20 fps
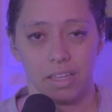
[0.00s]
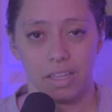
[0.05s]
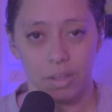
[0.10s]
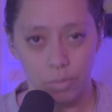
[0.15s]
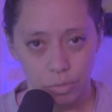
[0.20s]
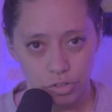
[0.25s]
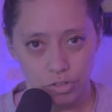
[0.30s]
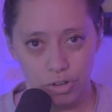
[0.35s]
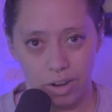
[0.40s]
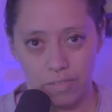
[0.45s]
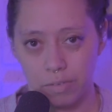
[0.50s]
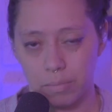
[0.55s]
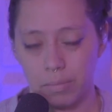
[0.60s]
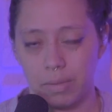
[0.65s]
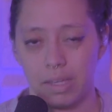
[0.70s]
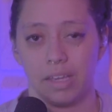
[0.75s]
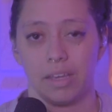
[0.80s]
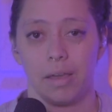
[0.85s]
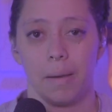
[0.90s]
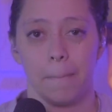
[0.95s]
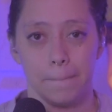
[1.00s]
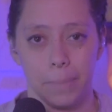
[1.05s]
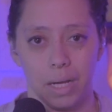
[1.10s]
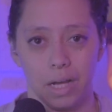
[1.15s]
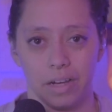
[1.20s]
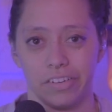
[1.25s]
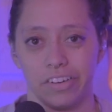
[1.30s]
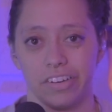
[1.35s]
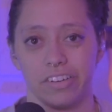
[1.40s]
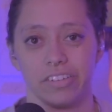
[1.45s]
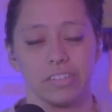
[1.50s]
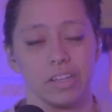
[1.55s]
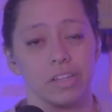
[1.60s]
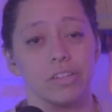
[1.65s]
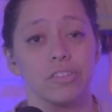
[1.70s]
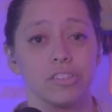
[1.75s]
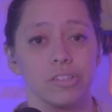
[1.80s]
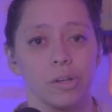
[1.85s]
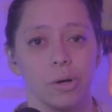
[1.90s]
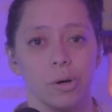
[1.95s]
It was driving me bonkers.
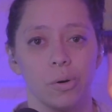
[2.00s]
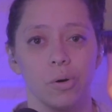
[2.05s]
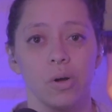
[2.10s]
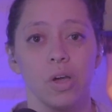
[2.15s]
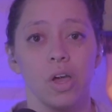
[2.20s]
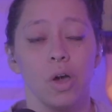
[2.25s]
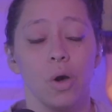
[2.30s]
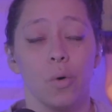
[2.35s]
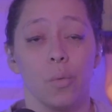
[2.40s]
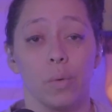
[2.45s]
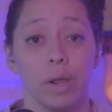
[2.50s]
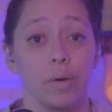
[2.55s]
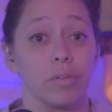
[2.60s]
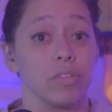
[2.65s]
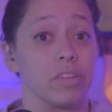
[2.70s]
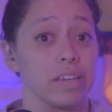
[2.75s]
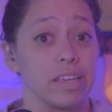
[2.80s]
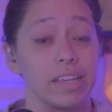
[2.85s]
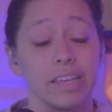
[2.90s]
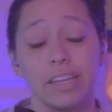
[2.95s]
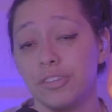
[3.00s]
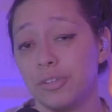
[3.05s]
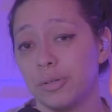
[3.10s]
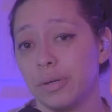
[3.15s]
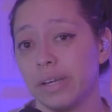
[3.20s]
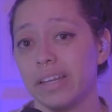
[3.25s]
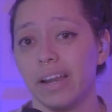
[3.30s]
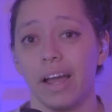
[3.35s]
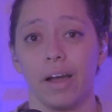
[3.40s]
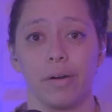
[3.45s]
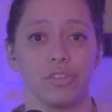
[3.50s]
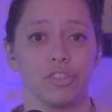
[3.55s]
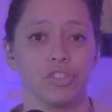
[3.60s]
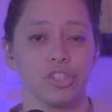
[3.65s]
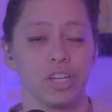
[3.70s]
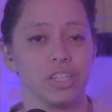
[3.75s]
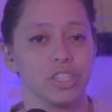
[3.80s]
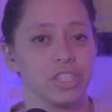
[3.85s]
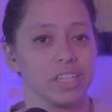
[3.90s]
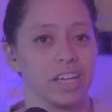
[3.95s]
And so when I was looking into it, I was
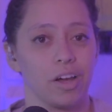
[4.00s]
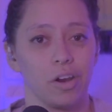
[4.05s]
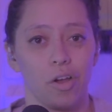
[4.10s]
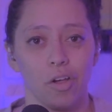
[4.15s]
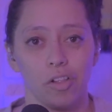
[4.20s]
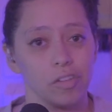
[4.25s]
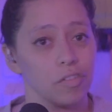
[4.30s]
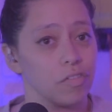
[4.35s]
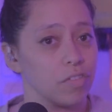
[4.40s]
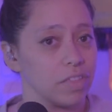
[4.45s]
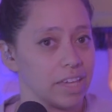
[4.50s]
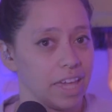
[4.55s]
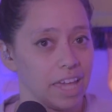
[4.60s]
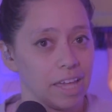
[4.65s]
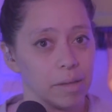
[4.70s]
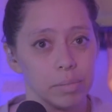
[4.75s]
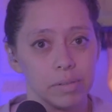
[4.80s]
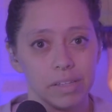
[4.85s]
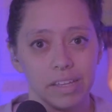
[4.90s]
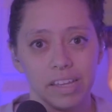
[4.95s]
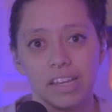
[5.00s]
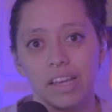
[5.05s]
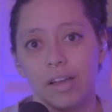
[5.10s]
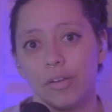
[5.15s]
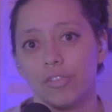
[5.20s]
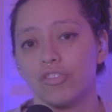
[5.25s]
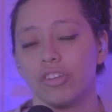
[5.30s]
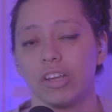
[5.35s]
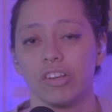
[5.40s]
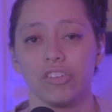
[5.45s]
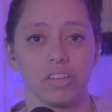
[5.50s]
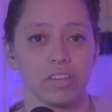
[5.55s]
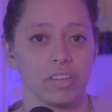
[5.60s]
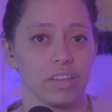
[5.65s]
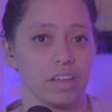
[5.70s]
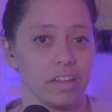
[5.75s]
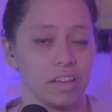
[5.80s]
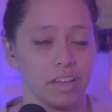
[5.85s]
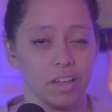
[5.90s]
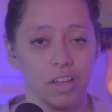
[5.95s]
changing out all of the cabling. I was changing
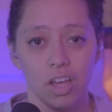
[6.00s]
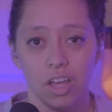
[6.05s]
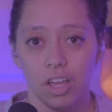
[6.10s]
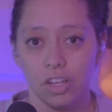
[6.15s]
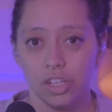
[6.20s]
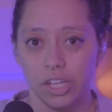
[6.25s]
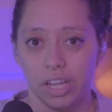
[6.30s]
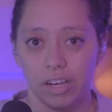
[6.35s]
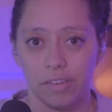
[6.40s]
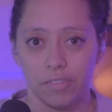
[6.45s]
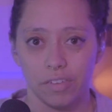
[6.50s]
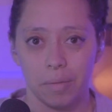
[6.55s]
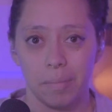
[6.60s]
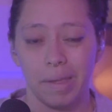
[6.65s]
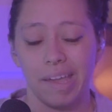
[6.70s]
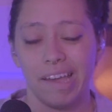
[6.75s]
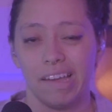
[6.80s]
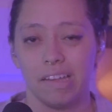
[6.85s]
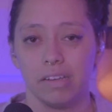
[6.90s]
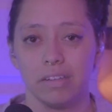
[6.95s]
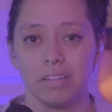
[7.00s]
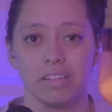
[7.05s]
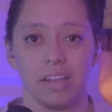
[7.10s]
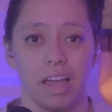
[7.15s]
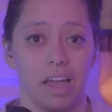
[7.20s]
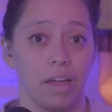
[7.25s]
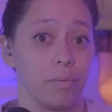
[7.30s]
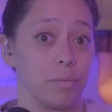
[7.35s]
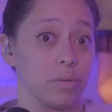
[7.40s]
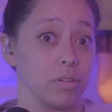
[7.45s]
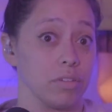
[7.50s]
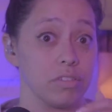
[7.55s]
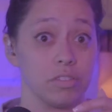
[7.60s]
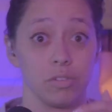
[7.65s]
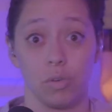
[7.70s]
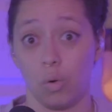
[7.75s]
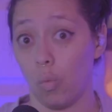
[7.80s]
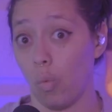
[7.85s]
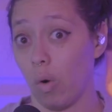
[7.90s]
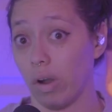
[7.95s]
the chain of command. I
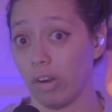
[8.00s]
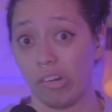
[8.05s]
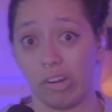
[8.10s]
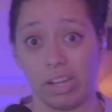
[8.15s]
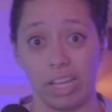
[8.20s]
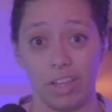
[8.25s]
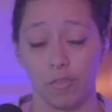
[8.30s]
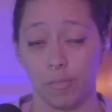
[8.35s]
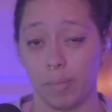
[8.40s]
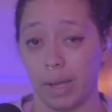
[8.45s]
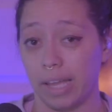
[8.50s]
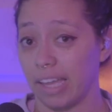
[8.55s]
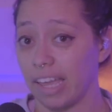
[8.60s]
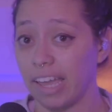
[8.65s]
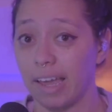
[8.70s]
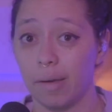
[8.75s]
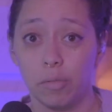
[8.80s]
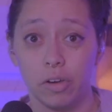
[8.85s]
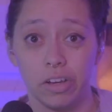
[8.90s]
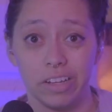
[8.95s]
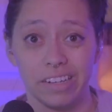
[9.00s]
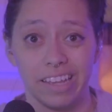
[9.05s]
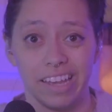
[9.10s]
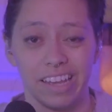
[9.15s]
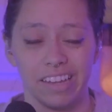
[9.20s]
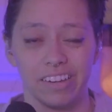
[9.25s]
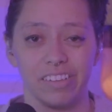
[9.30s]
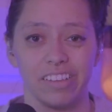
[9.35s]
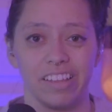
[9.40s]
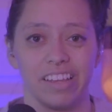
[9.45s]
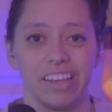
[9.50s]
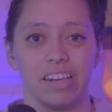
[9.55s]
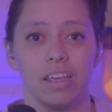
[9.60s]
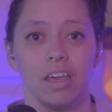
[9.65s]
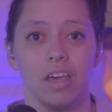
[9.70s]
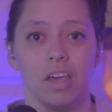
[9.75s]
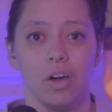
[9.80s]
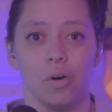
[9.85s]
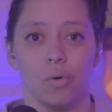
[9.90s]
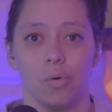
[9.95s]
was wondering if my amp couldn't handle it
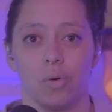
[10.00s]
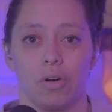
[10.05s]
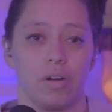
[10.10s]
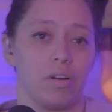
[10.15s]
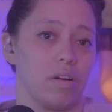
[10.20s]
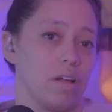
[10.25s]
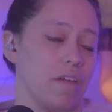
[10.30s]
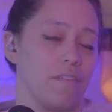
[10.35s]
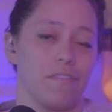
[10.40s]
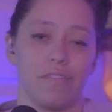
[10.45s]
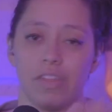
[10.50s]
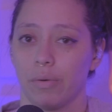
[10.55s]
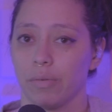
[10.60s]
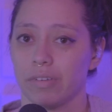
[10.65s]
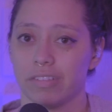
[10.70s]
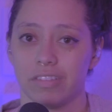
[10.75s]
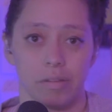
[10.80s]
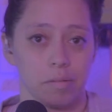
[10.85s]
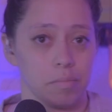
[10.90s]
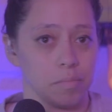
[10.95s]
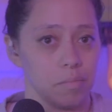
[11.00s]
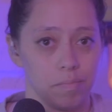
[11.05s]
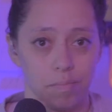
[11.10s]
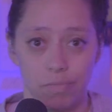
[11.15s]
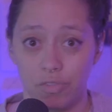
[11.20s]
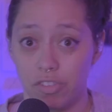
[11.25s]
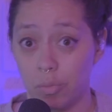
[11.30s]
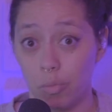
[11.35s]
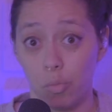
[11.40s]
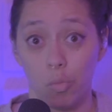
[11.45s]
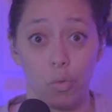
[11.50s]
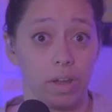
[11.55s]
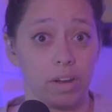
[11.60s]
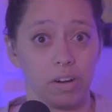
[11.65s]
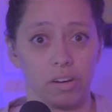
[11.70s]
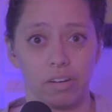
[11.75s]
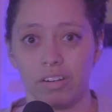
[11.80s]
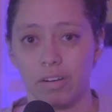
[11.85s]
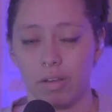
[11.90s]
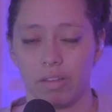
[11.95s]
or if there was some
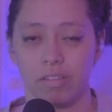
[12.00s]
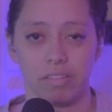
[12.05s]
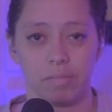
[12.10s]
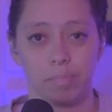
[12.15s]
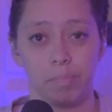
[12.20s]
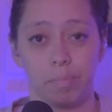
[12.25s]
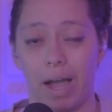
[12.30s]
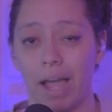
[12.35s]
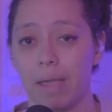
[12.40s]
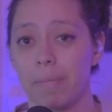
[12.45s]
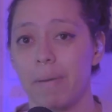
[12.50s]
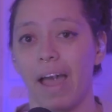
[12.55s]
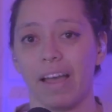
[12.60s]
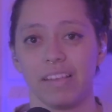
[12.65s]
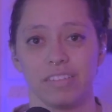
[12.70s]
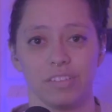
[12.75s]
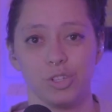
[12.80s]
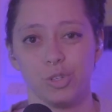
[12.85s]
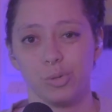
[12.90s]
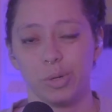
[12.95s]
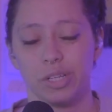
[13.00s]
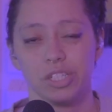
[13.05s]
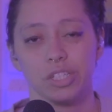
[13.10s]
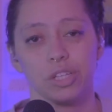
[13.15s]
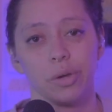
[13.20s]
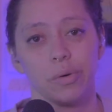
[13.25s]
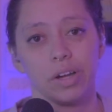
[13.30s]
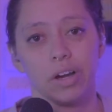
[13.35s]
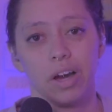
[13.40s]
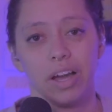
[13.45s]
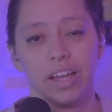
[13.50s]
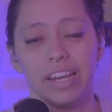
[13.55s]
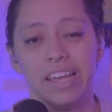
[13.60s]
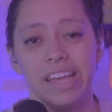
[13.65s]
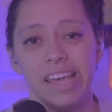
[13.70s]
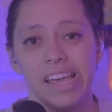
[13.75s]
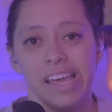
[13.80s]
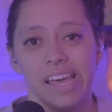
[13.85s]
weird bypass situation going on.